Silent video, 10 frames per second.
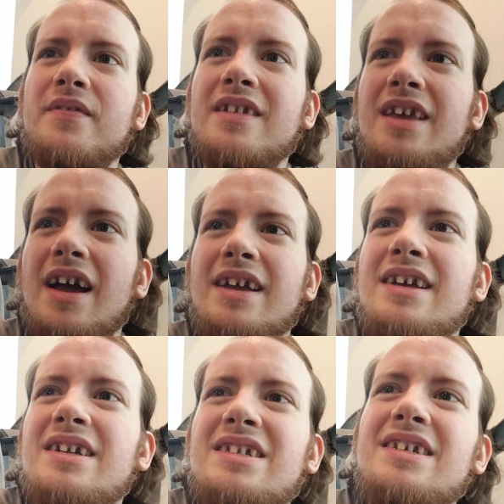yeah,
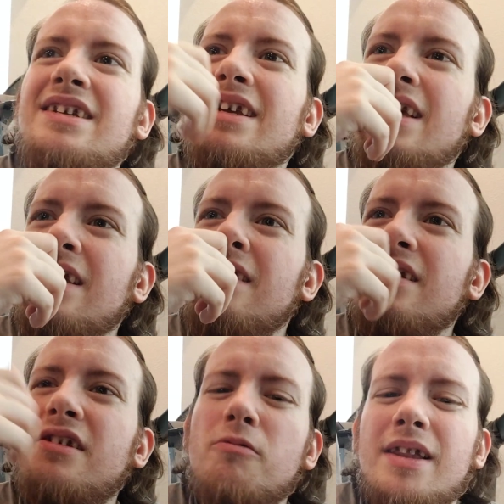
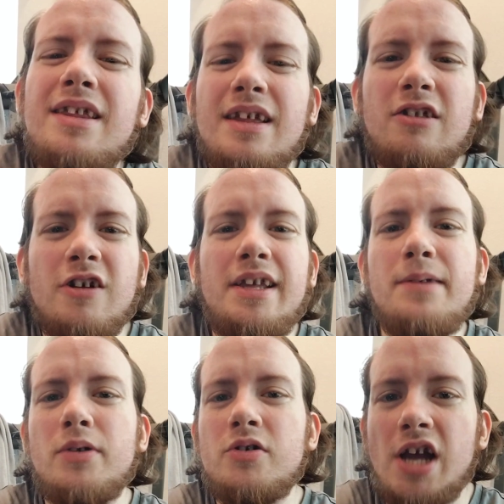do you really think they're going to
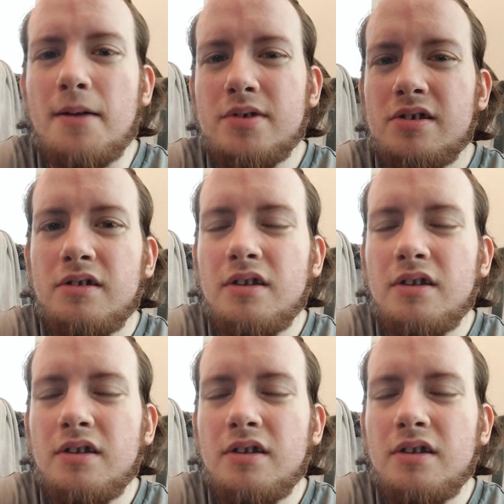keep those jobs?